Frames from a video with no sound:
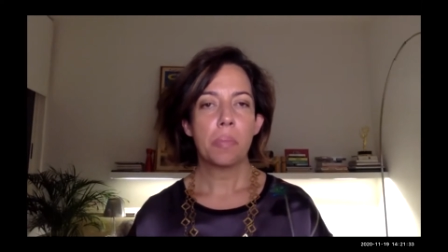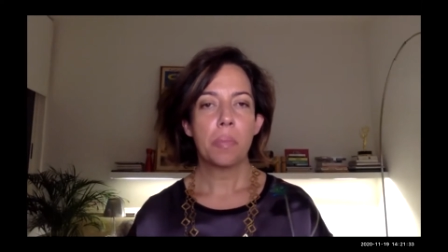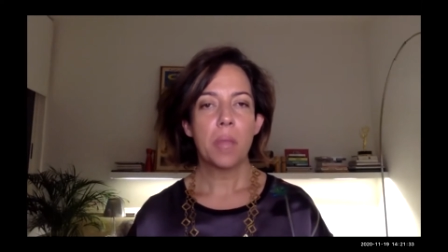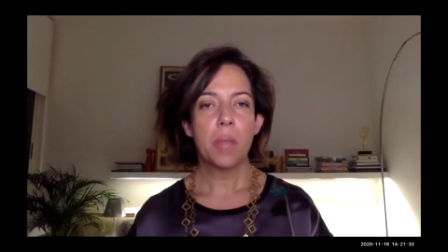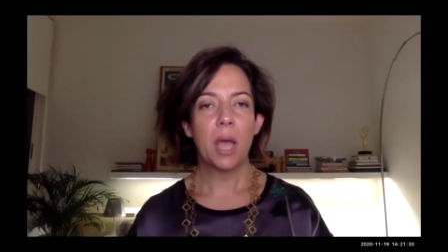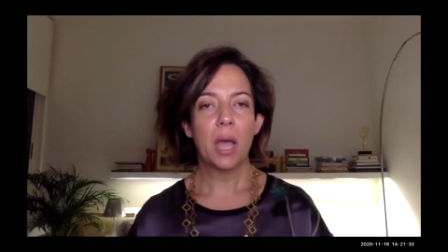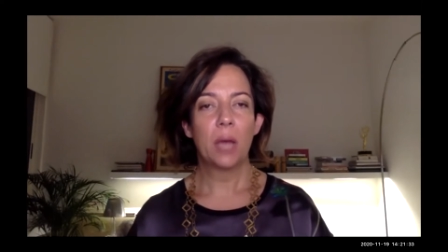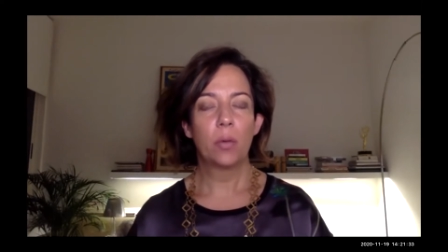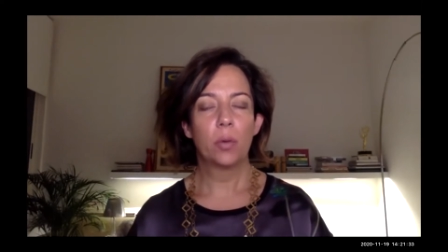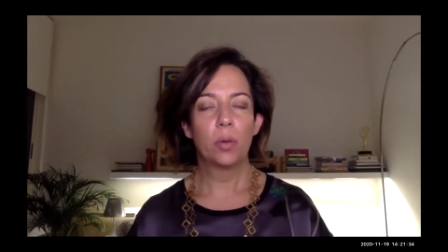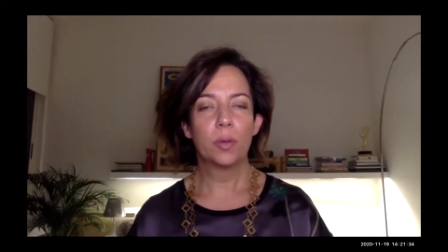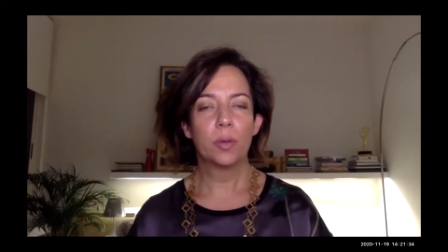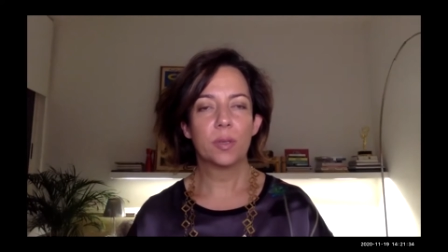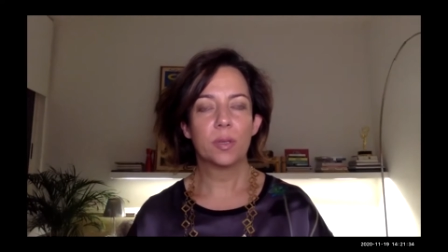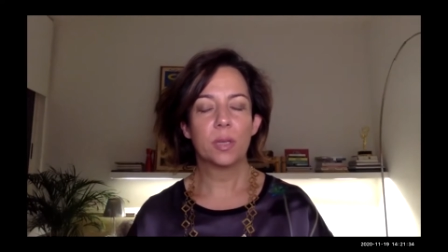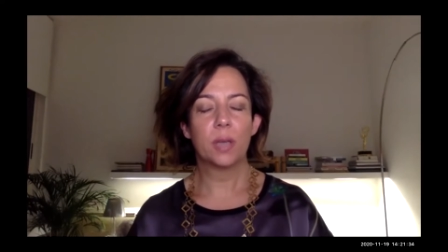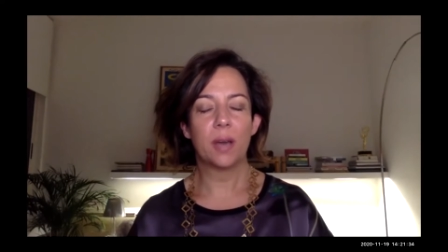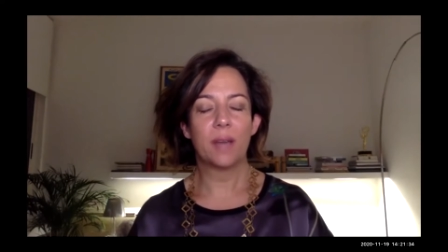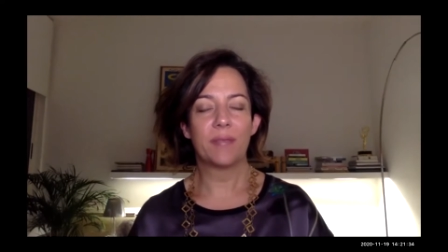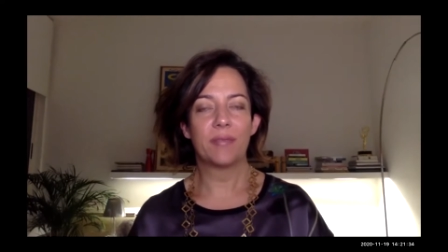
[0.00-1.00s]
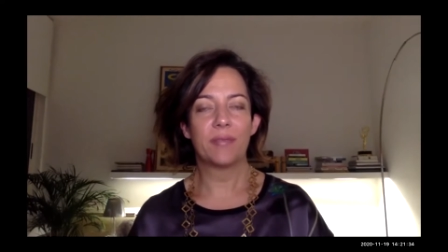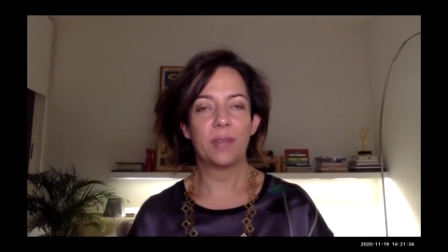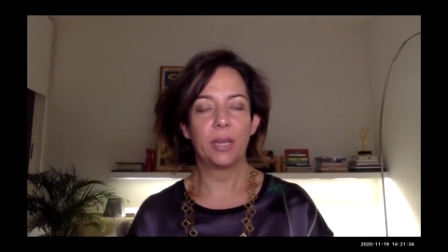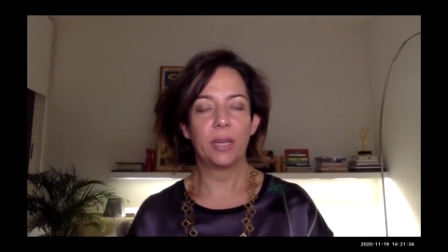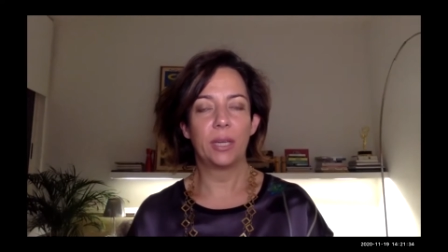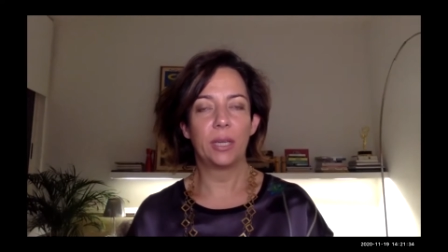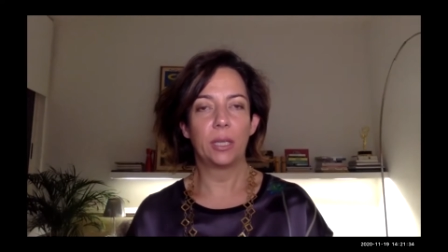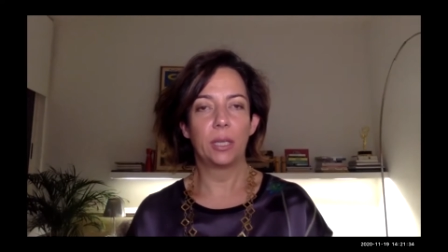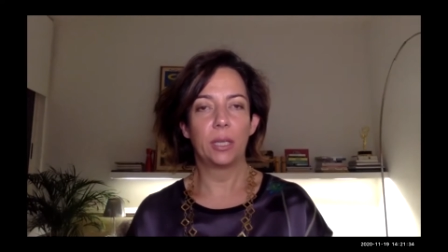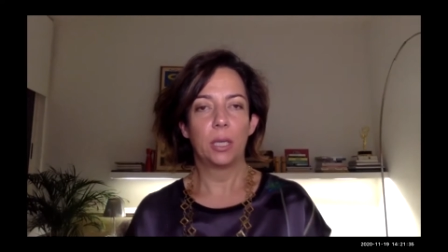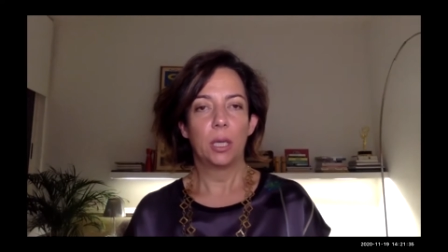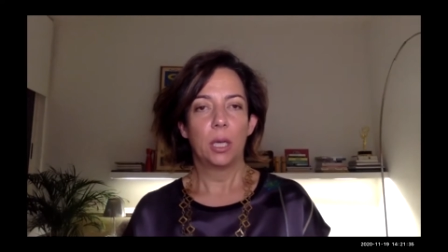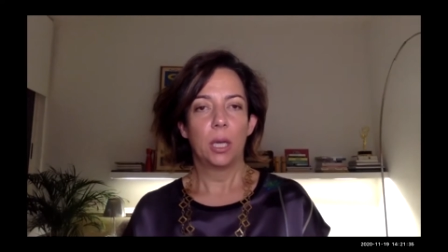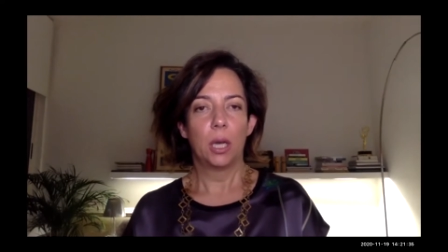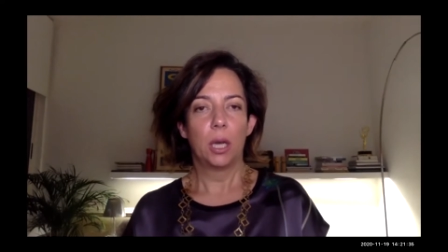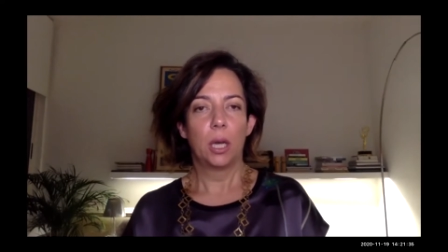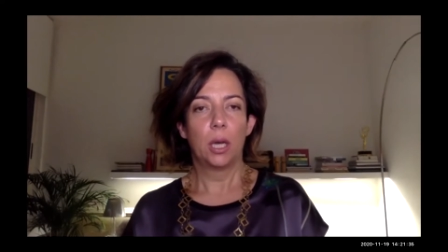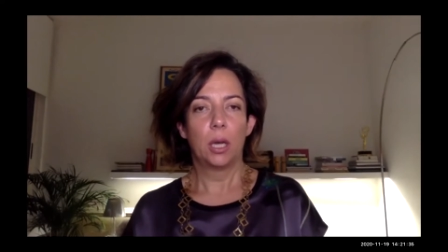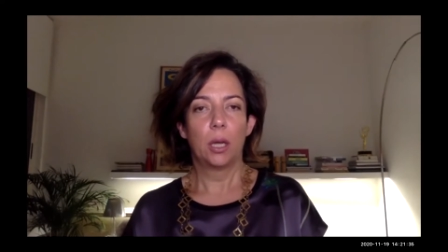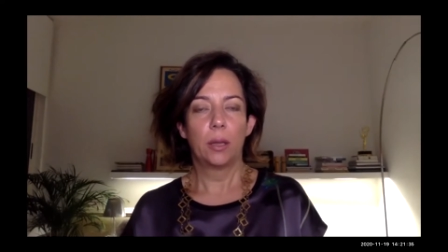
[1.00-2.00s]
I was covering
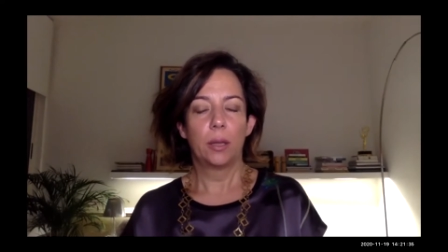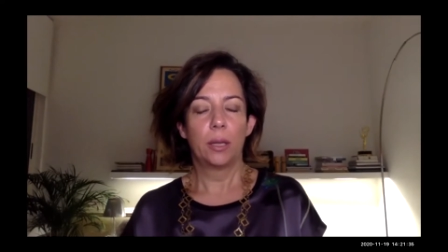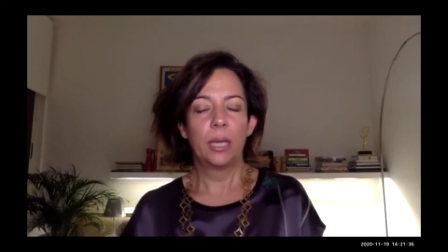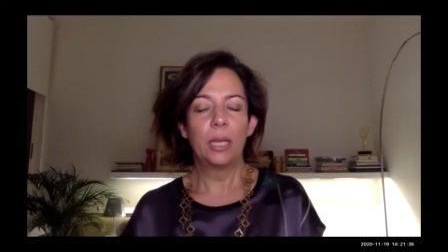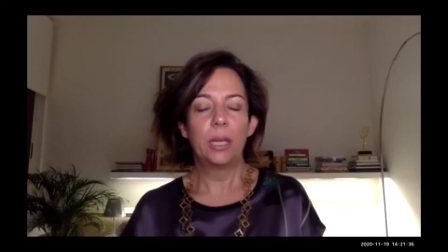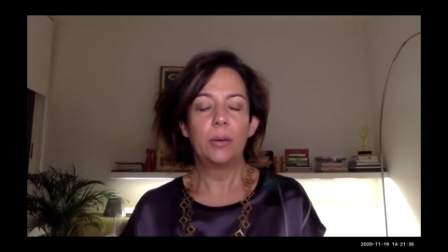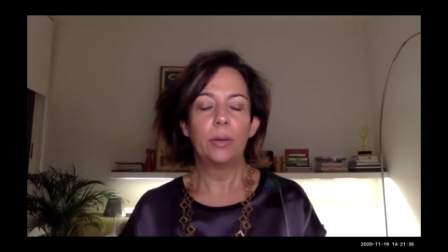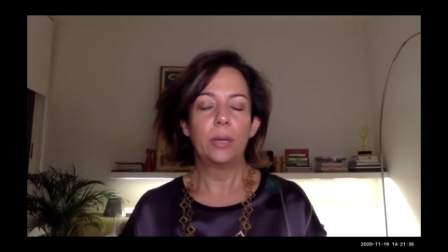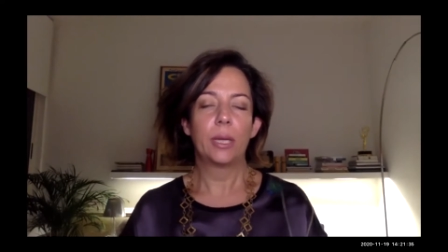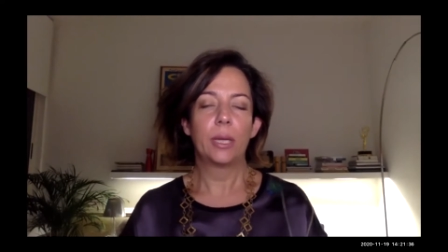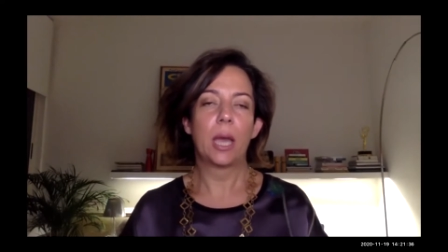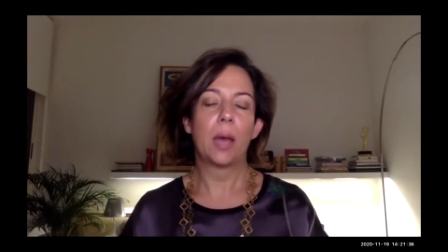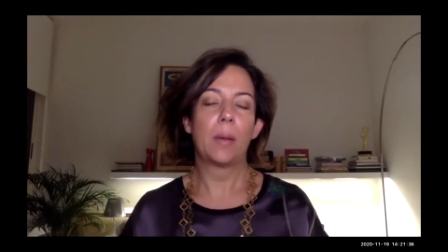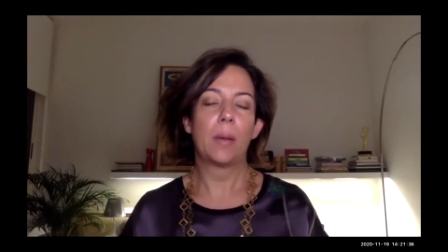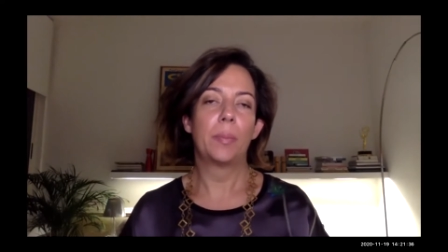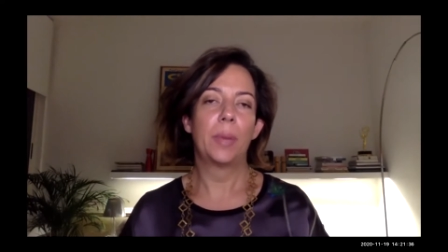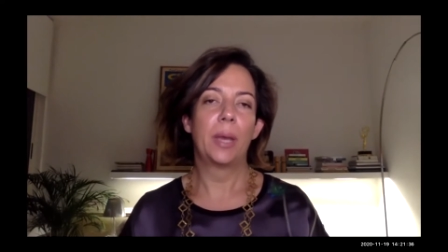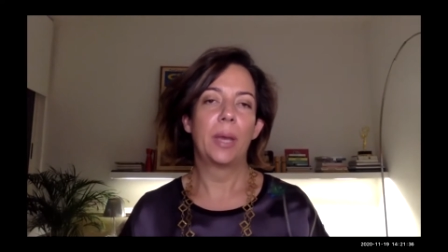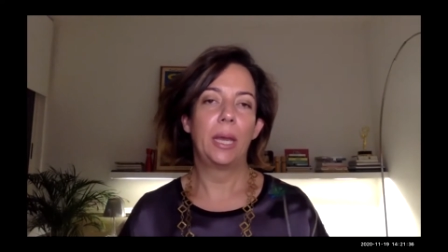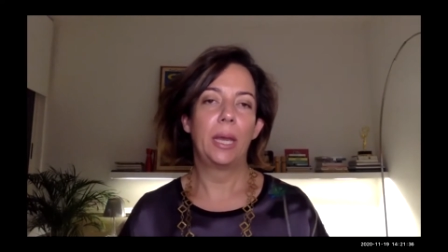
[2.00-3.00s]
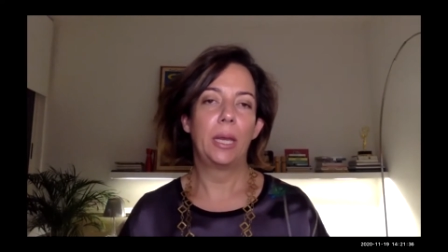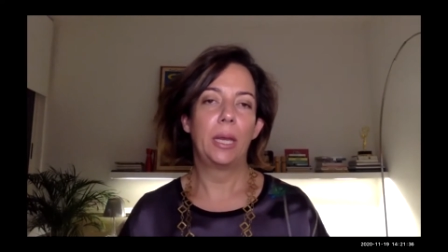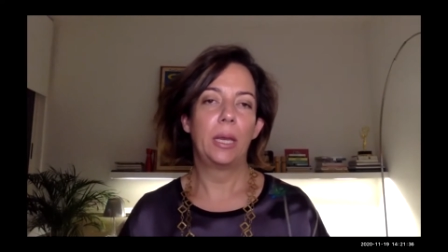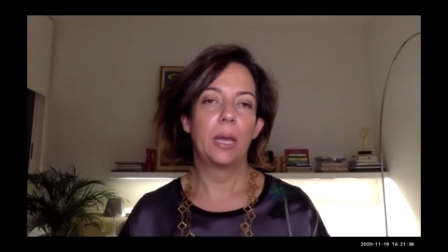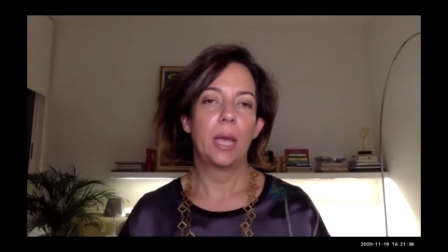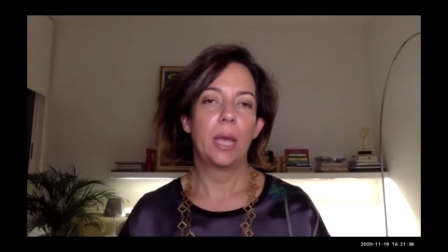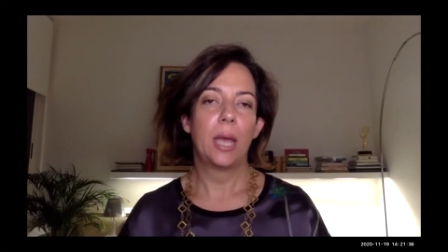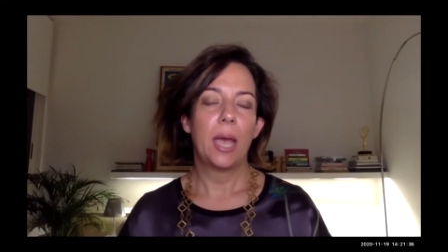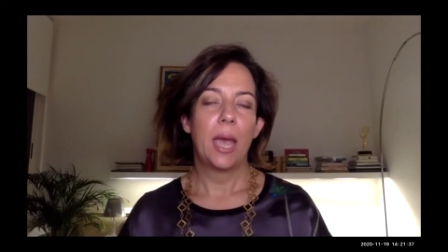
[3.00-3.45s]
the Hillary campaign,